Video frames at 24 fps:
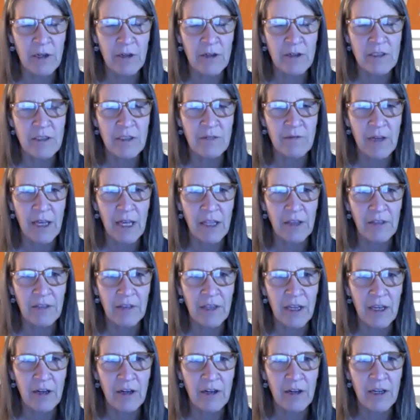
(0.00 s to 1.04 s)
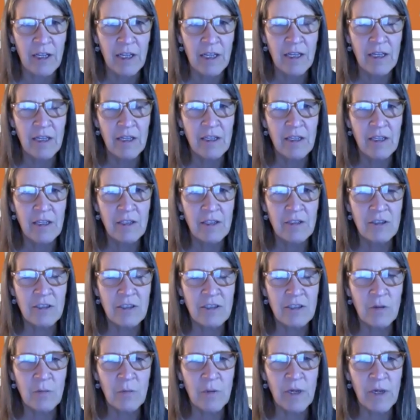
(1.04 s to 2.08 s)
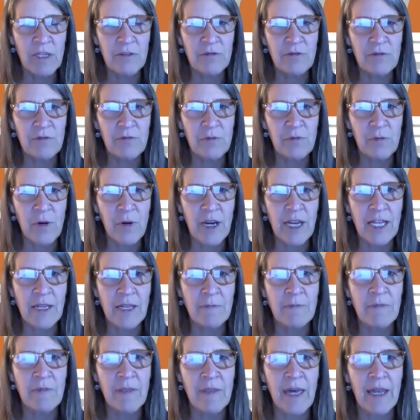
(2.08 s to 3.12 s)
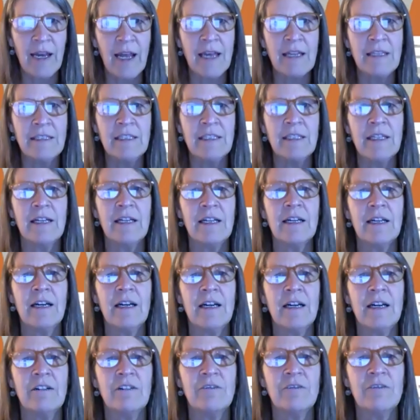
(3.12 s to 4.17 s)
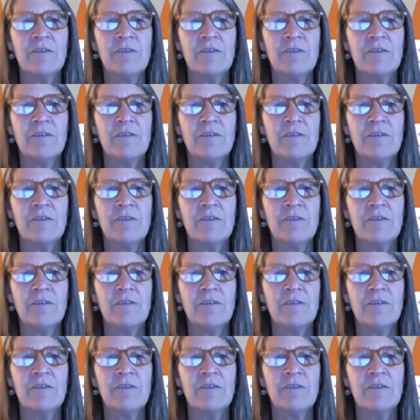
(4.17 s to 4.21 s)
of healthcare, just a way to frame that idea of